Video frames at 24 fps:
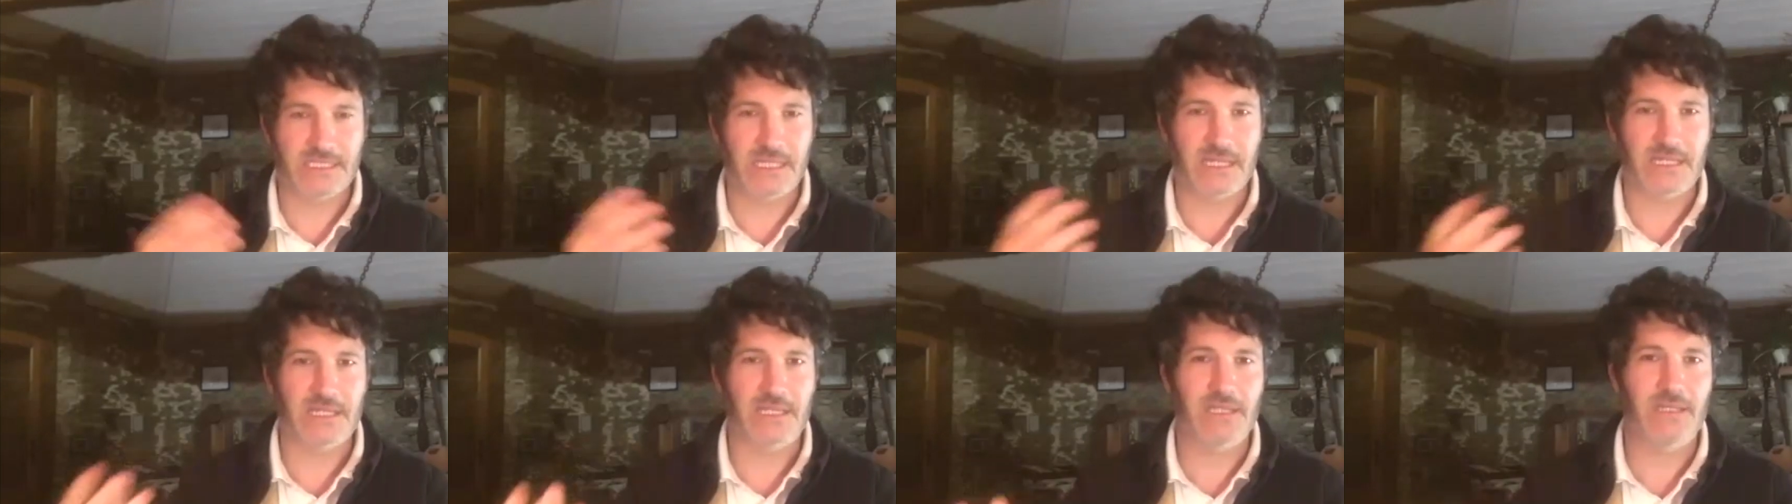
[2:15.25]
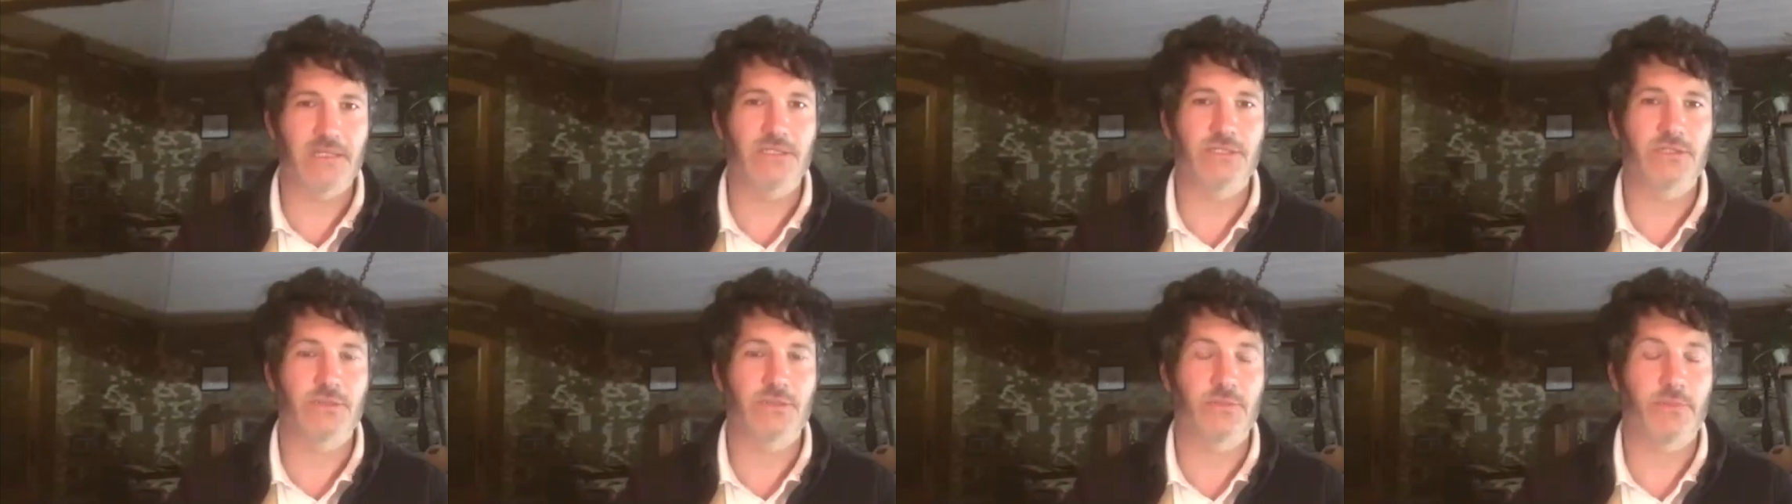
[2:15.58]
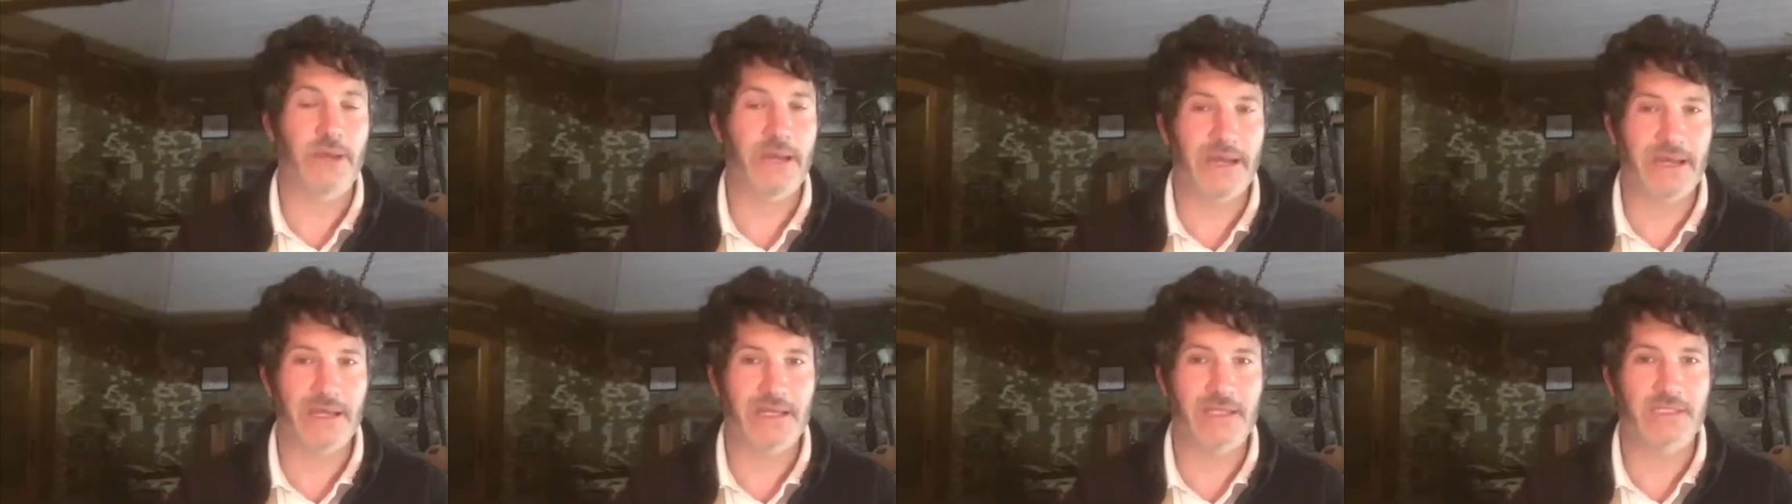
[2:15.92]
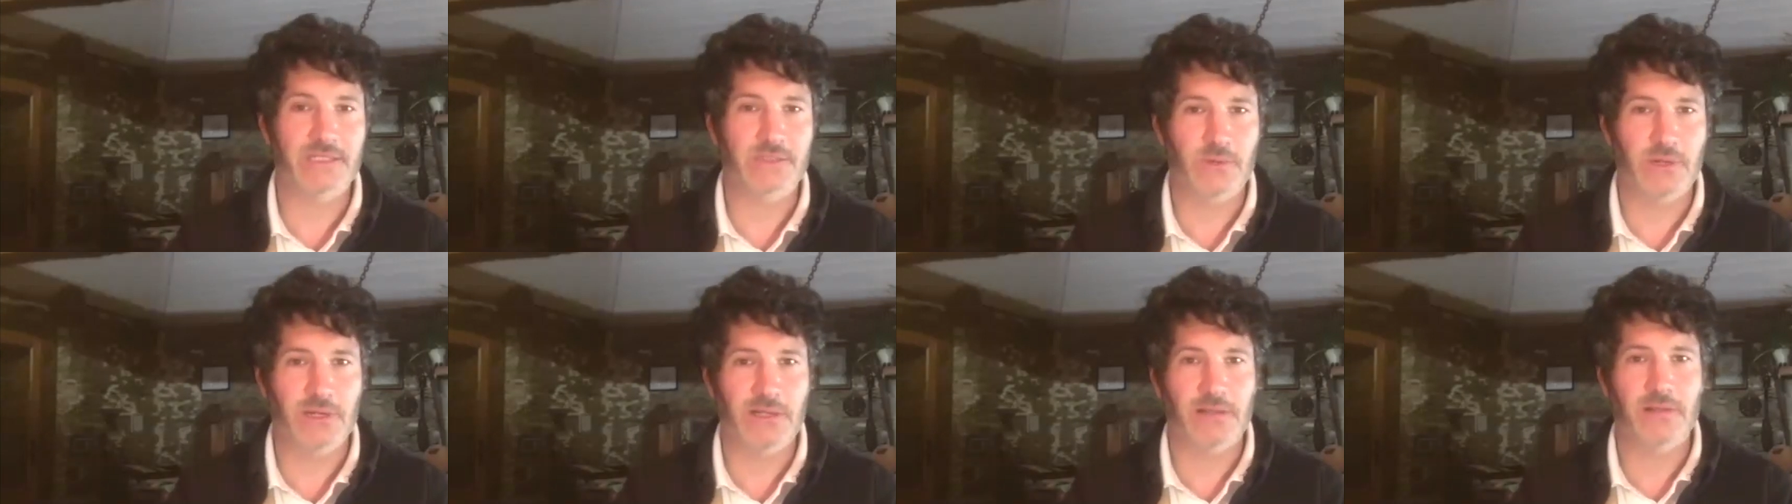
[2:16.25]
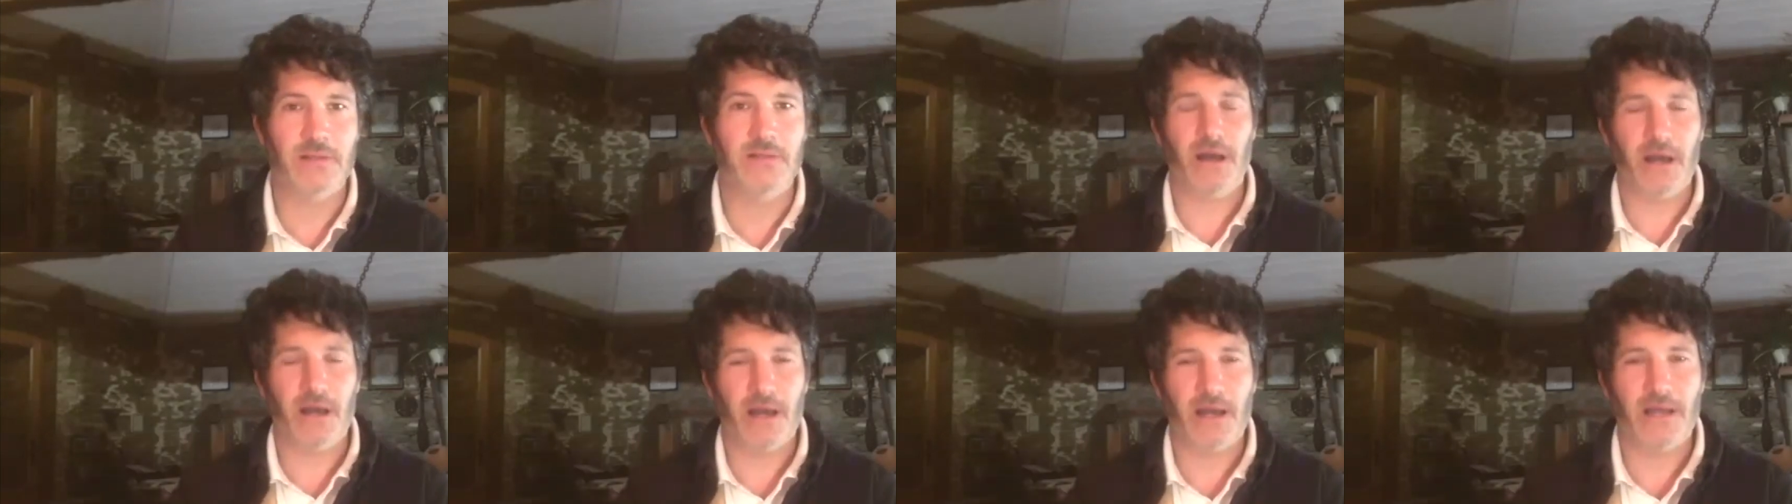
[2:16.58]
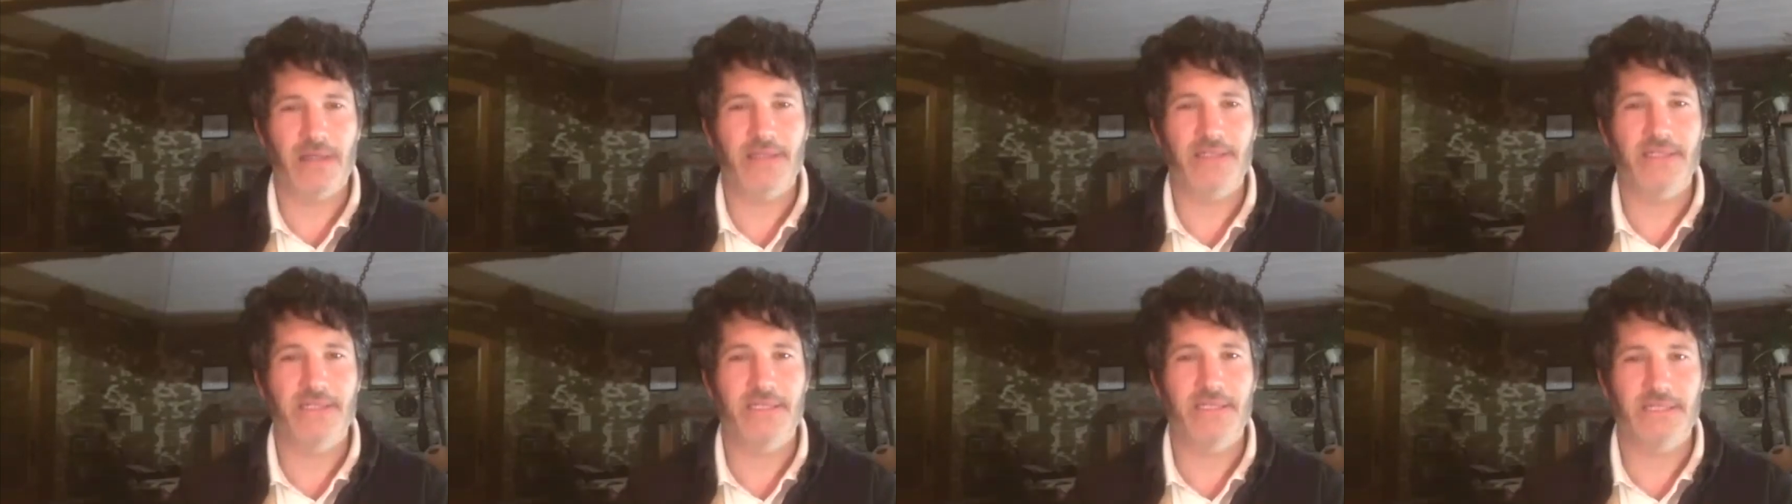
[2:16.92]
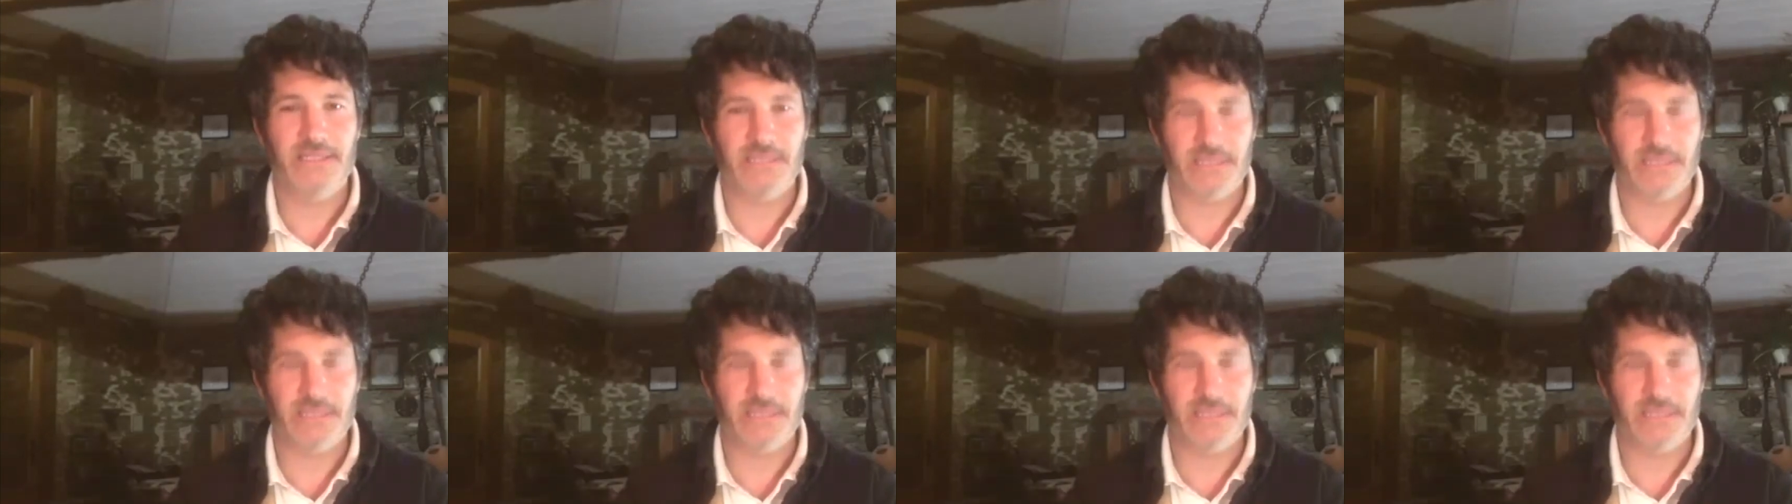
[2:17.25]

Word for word: studied in Japan as well. I did